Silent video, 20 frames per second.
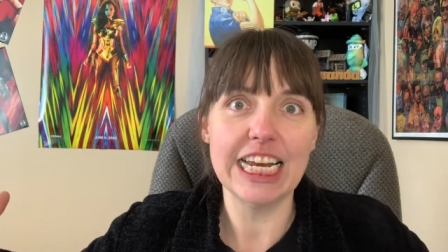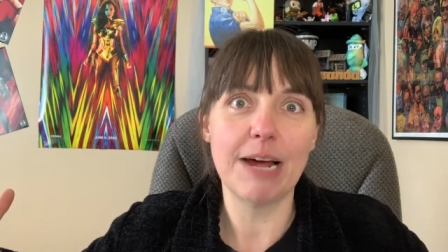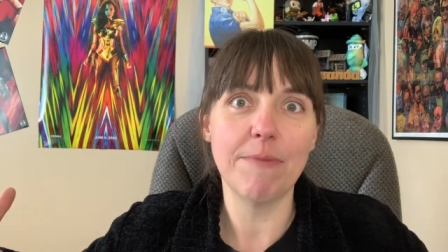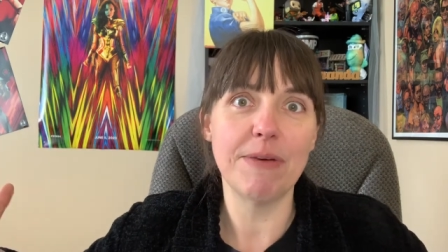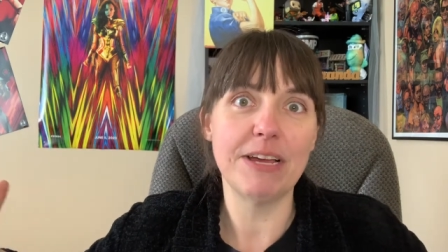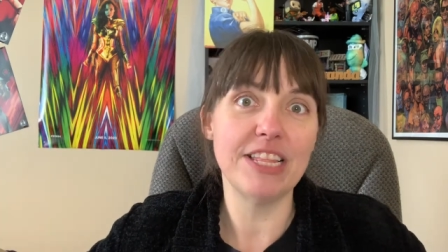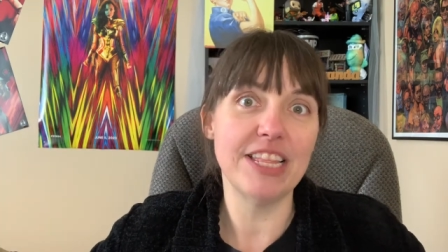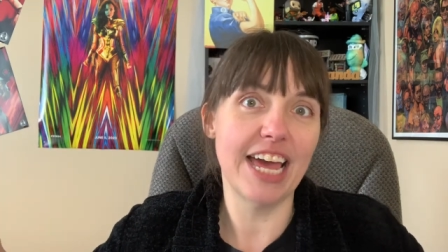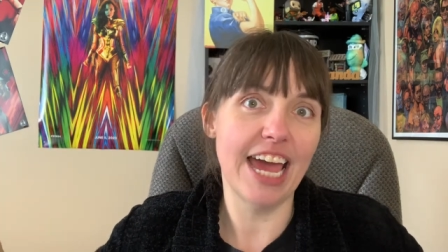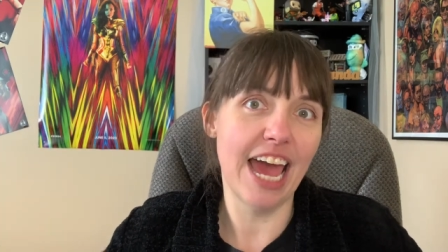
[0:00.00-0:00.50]
I
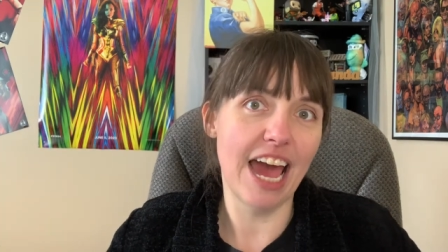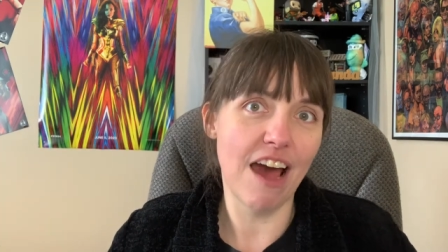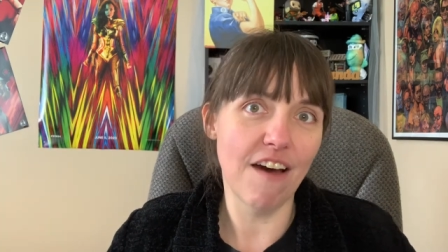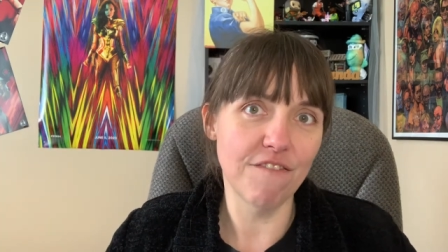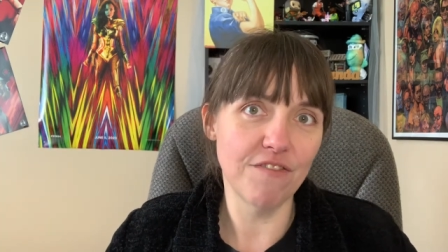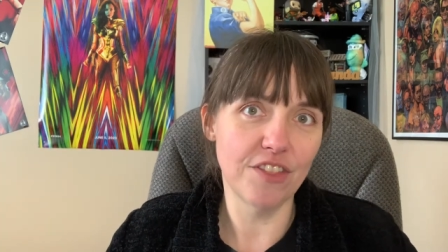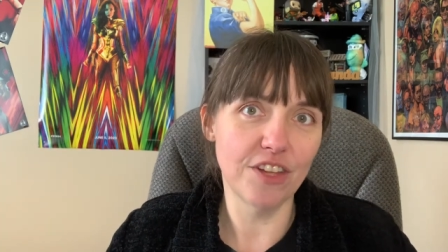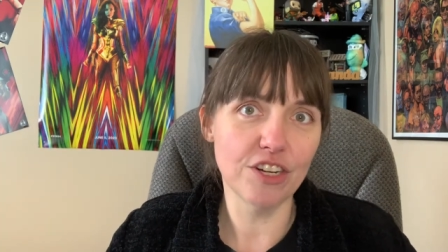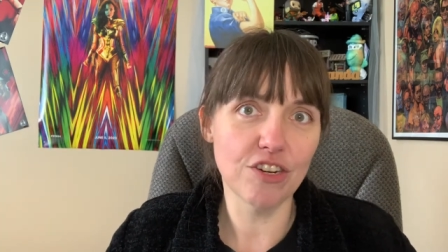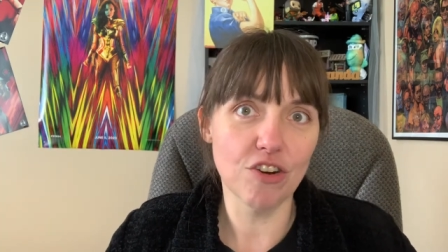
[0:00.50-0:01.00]
mean, they
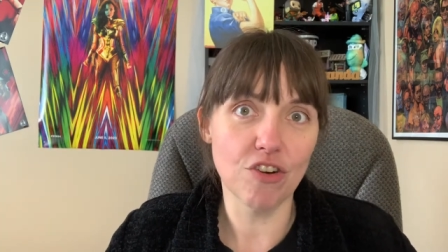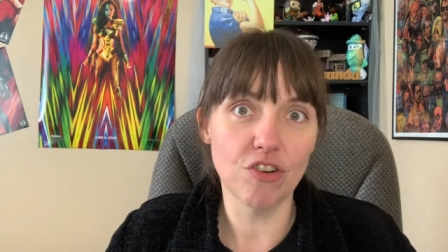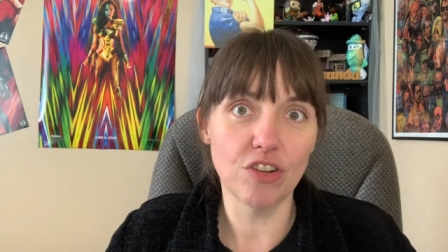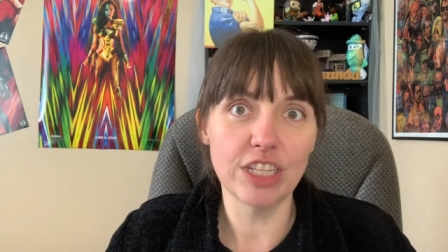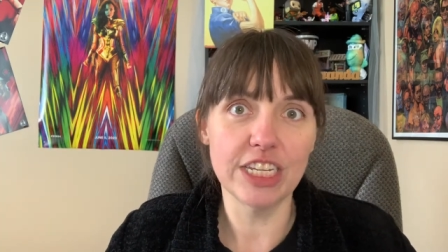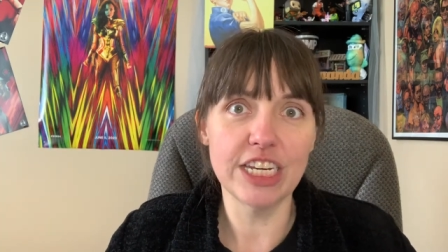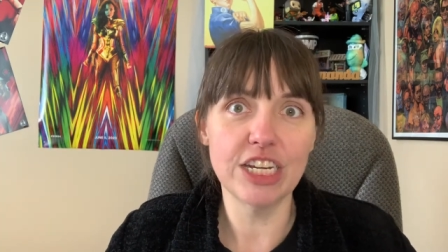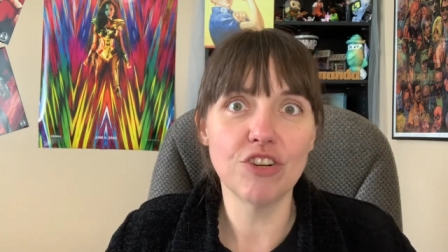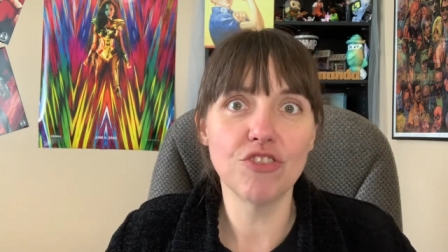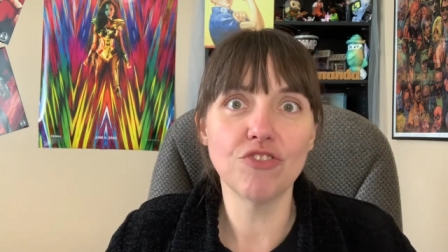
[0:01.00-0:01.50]
have the girl
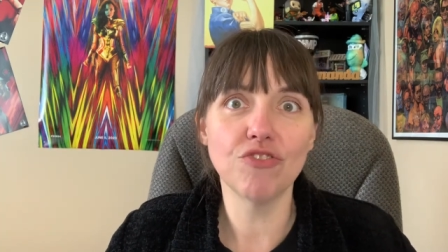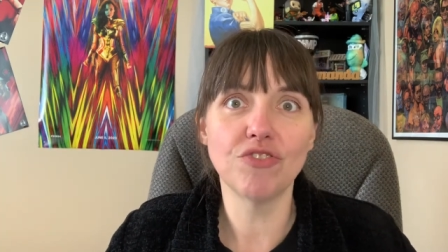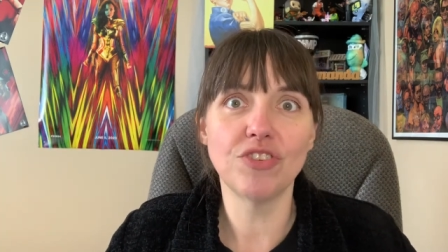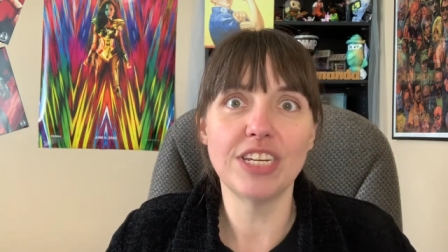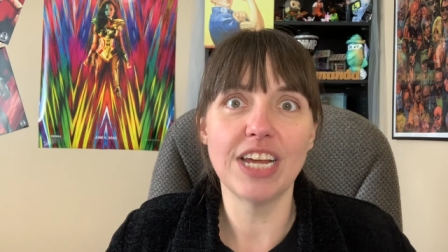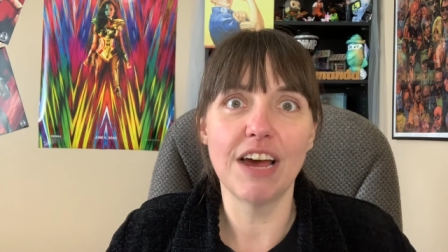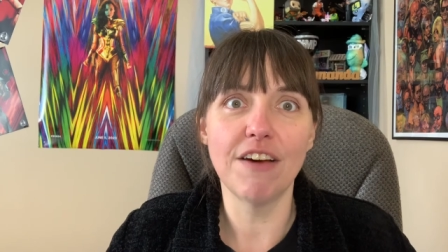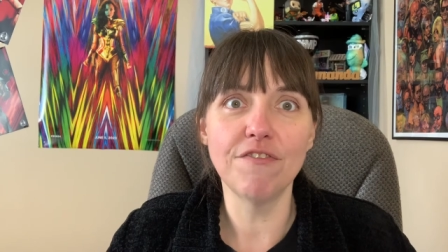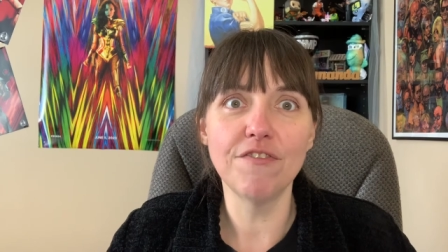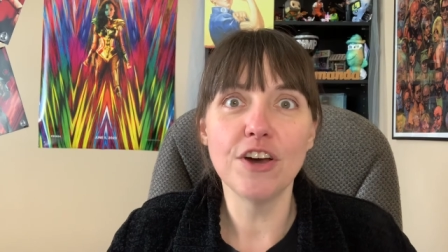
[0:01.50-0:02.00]
in here is
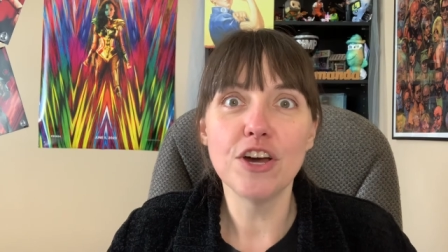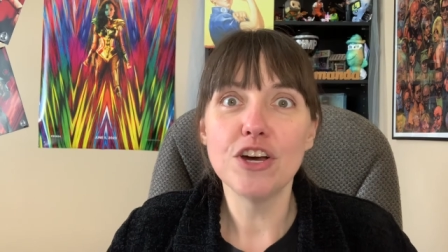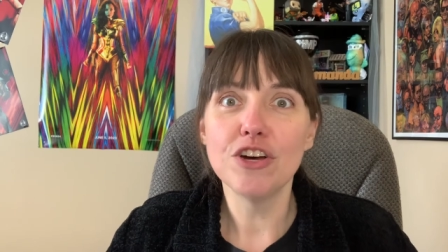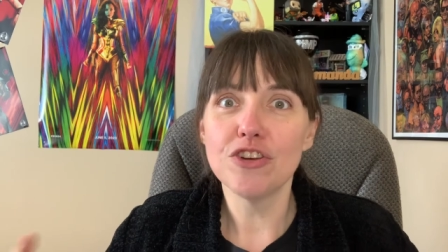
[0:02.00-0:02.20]
deaf,